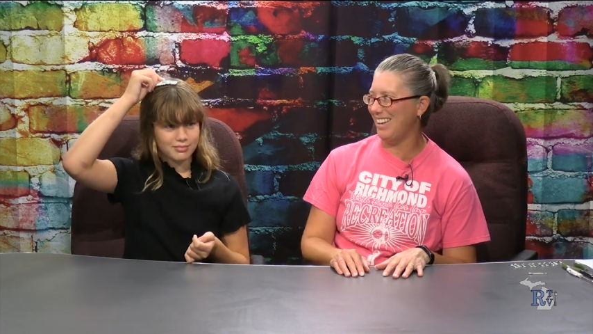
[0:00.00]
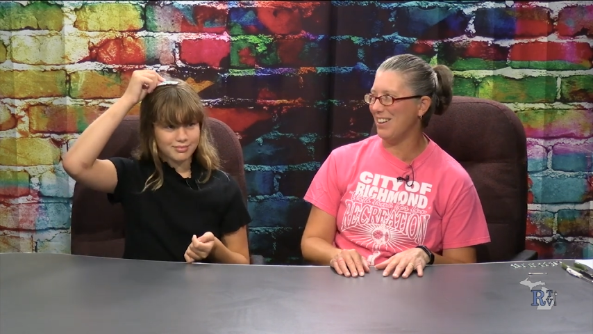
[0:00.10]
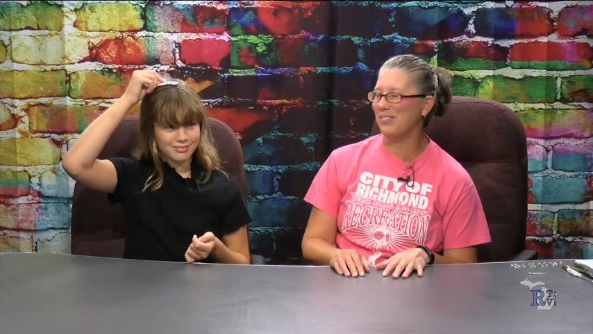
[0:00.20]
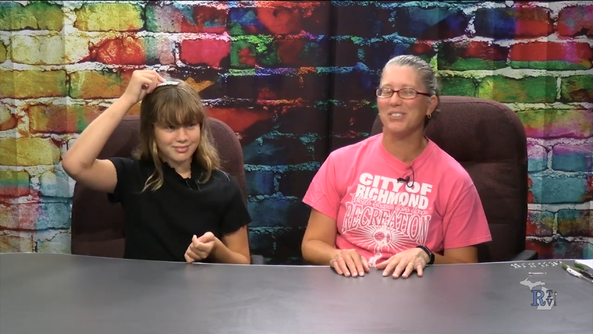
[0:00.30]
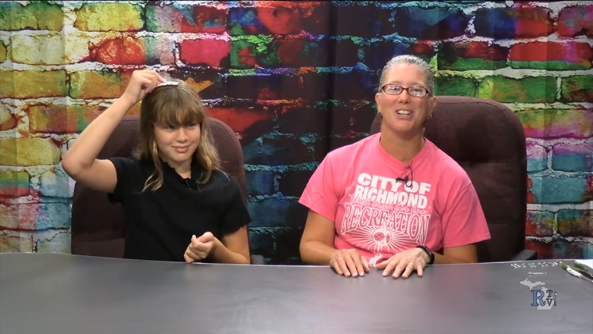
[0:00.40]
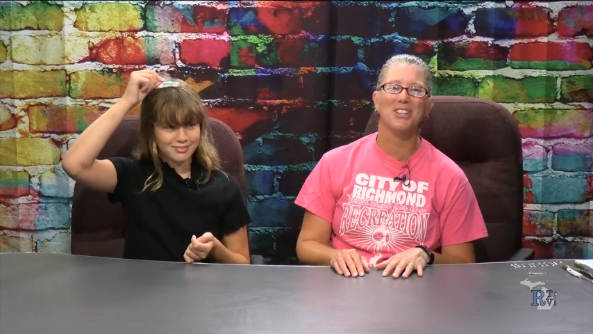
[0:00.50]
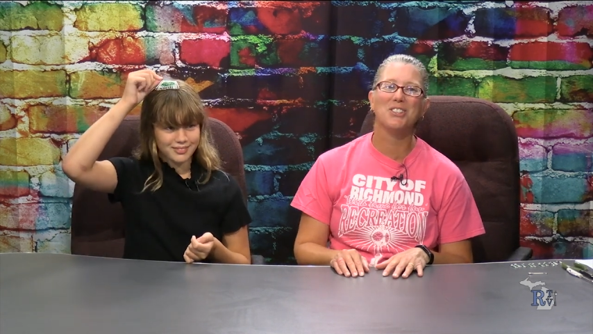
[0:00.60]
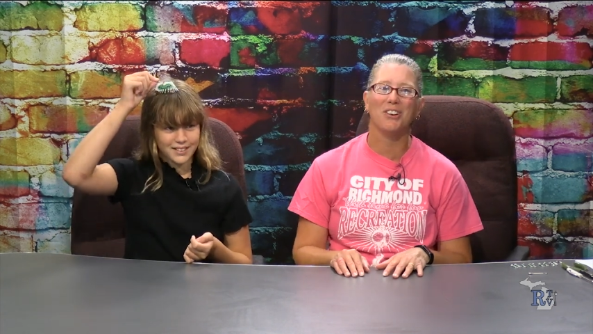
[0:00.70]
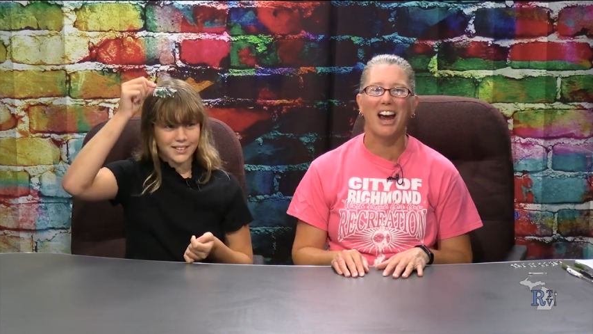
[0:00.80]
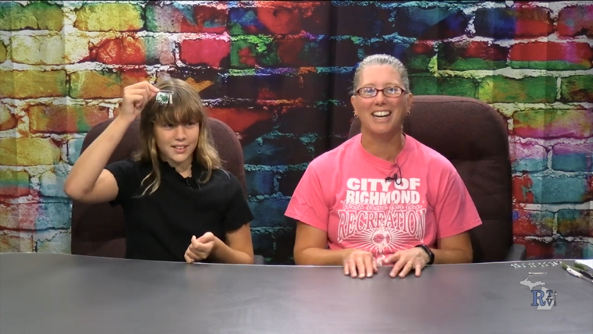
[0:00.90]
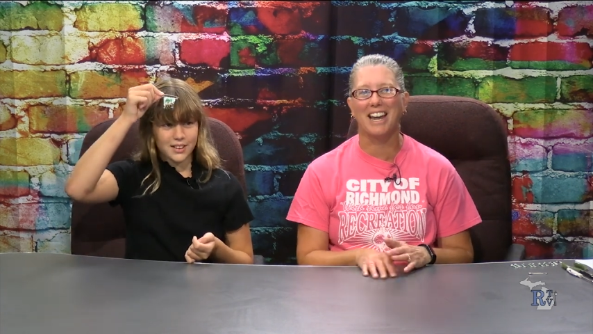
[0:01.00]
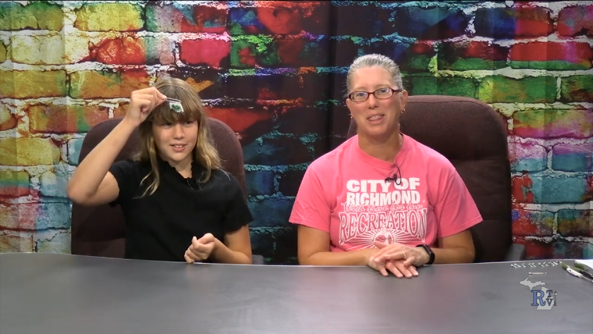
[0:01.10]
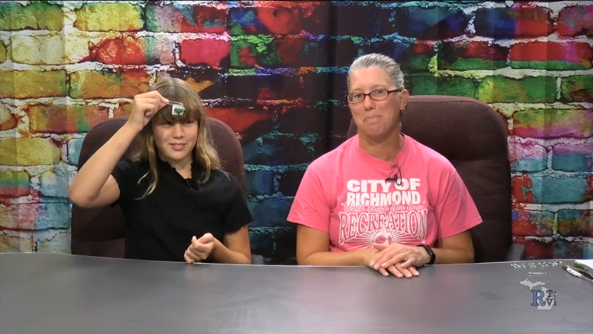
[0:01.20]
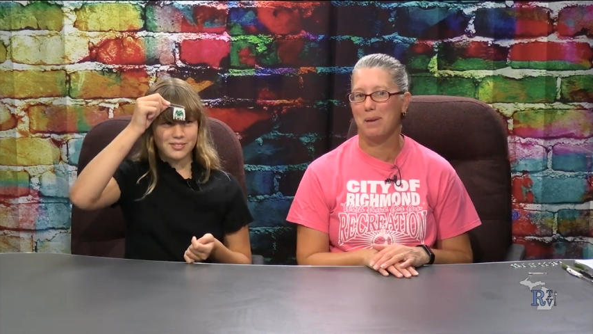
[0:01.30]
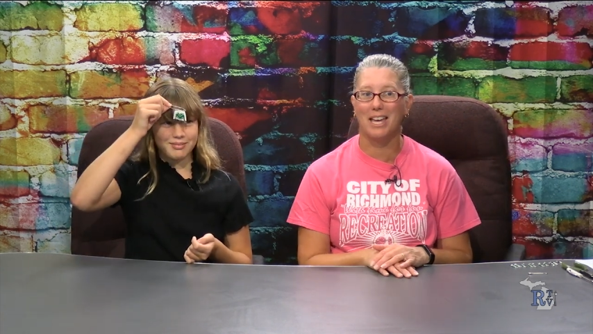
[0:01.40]
Speaker 1: if you're done trying
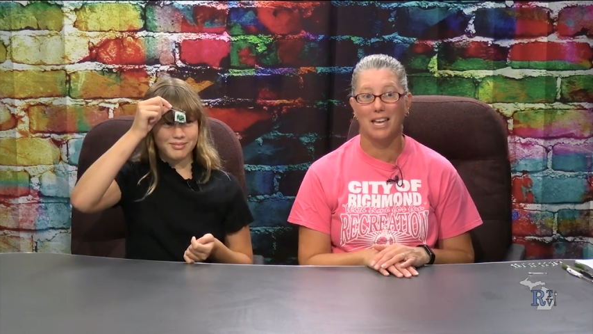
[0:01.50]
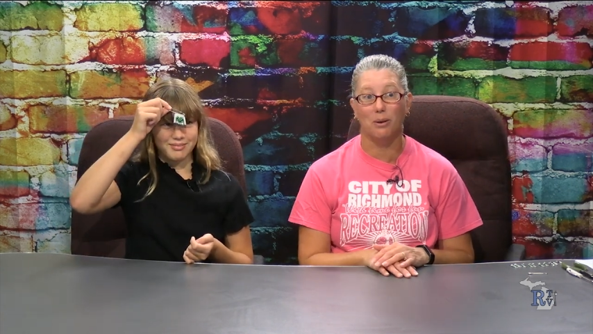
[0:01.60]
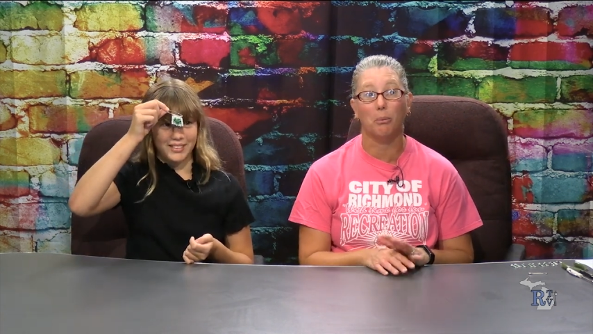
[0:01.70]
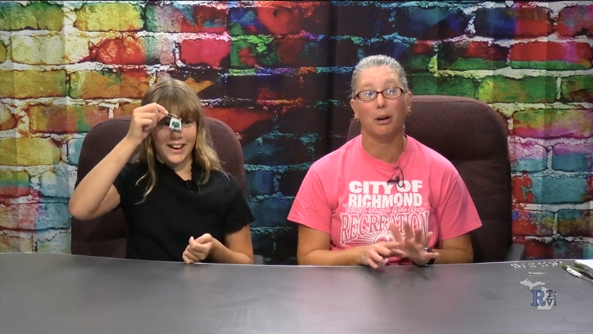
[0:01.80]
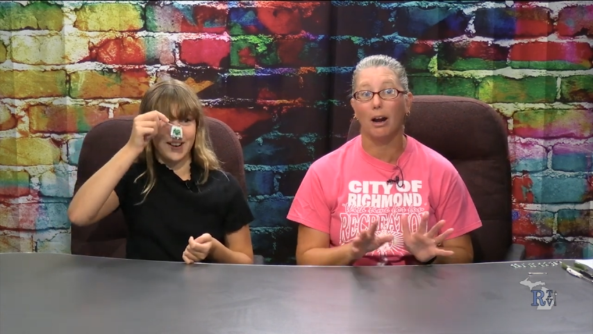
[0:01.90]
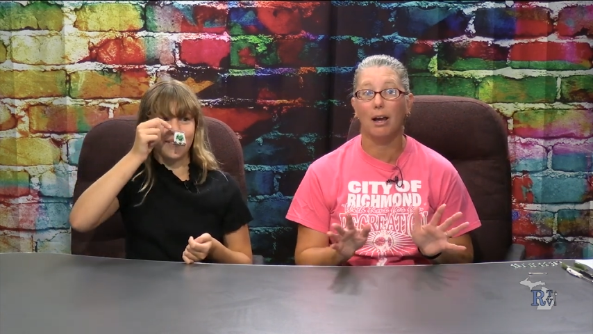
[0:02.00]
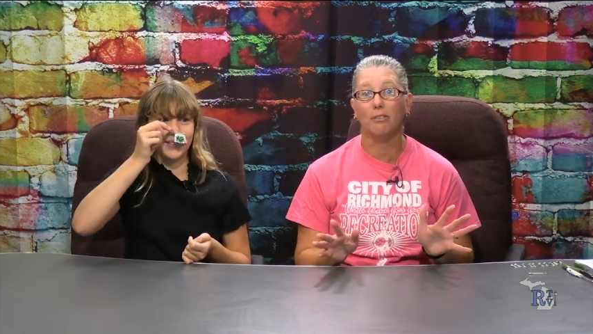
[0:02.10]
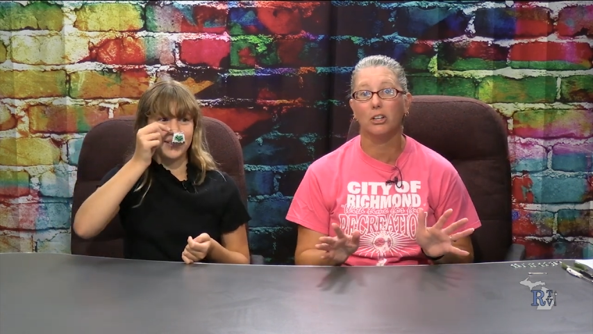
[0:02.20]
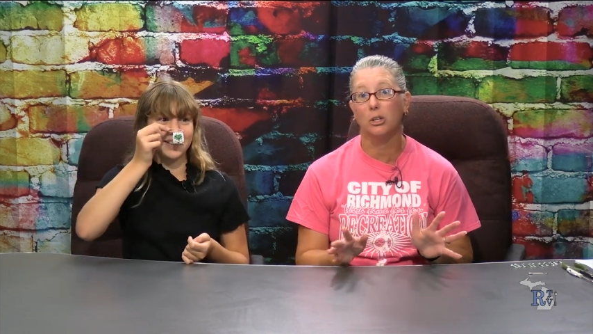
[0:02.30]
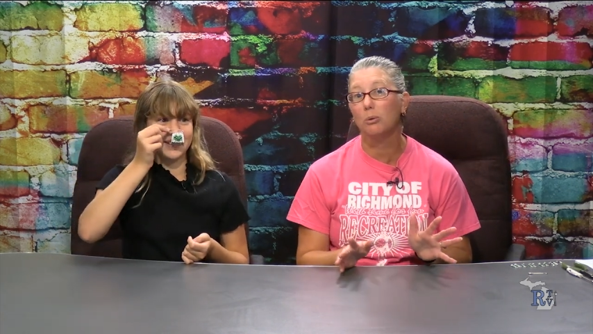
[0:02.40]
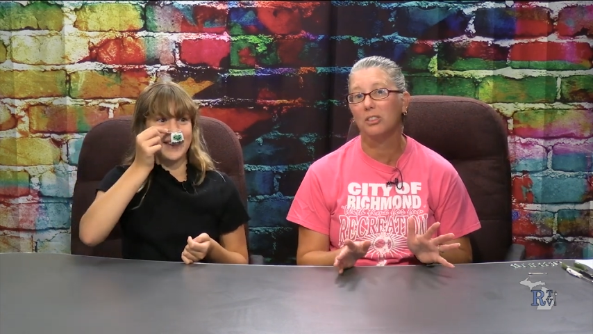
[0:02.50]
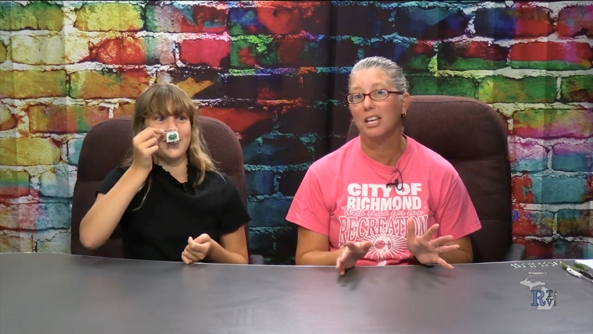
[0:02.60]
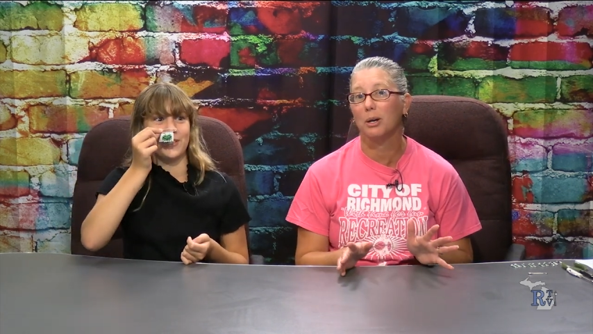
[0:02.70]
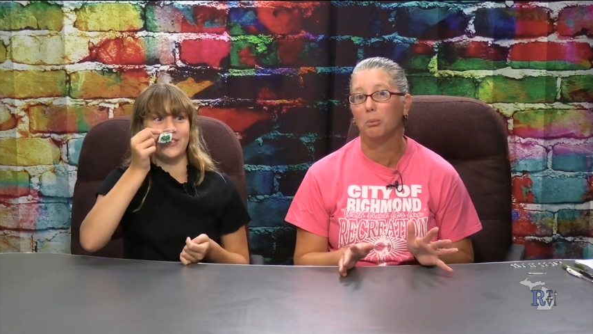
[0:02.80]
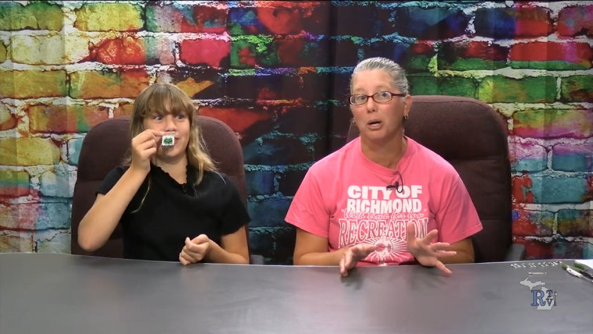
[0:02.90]
on the pin no, wherever you never.
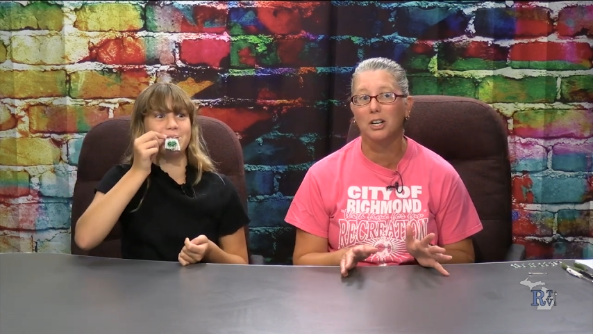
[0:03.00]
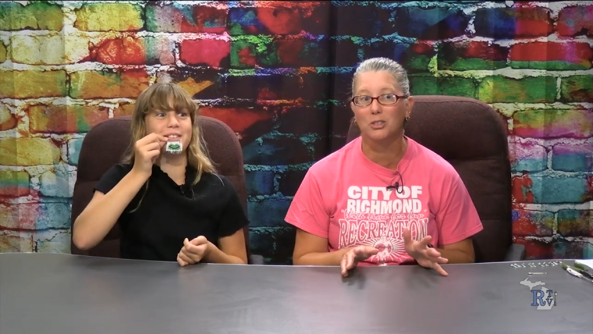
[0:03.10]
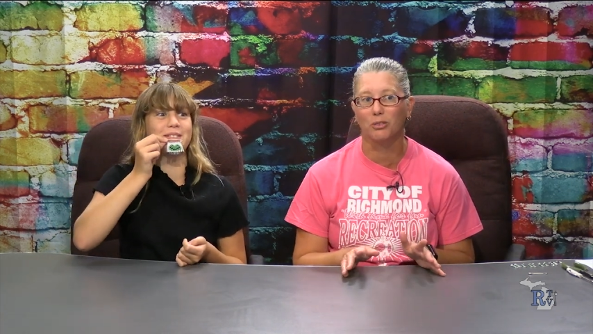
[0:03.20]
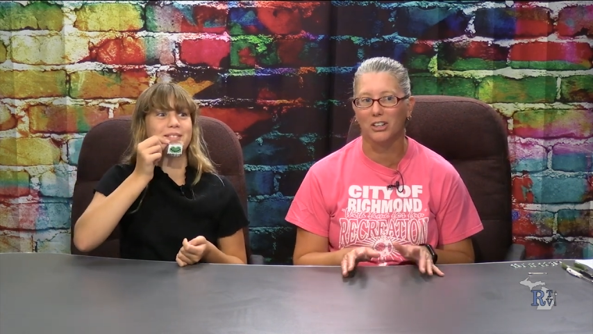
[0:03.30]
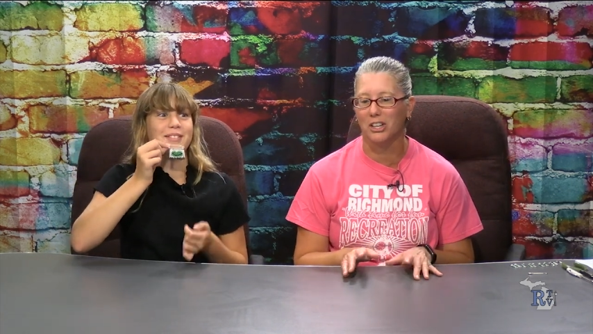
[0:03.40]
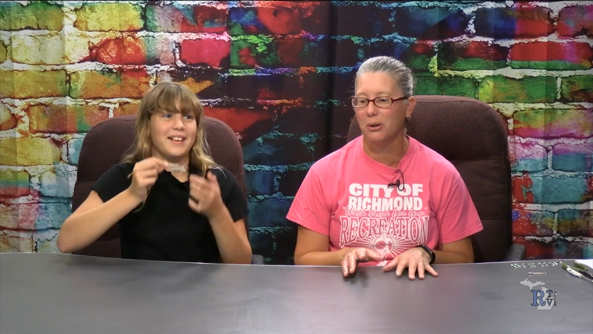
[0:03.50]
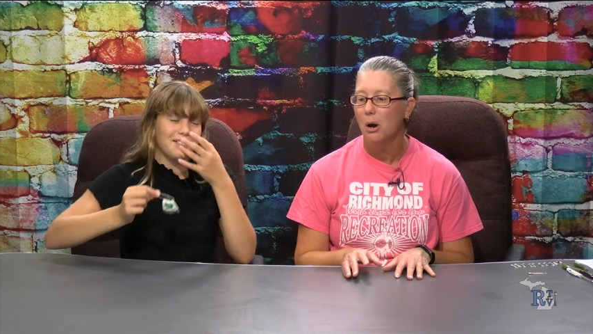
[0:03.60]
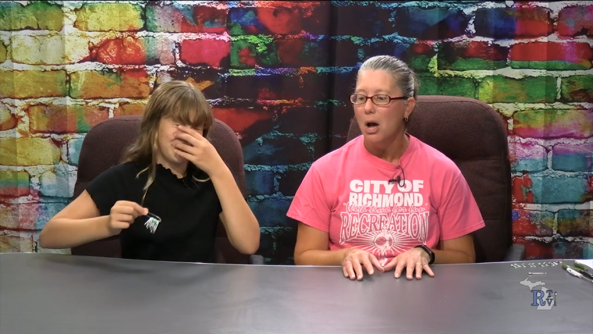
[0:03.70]
think works for you,